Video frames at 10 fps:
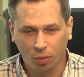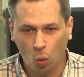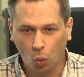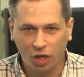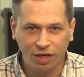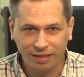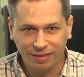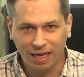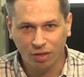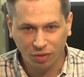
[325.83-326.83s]
all learning
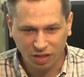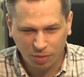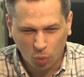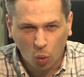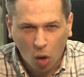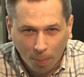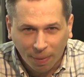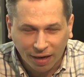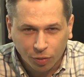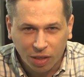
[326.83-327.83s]
together in a small
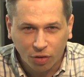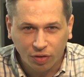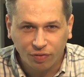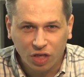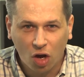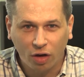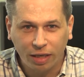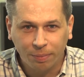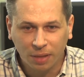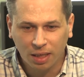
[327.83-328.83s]
compact period of
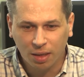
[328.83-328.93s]
time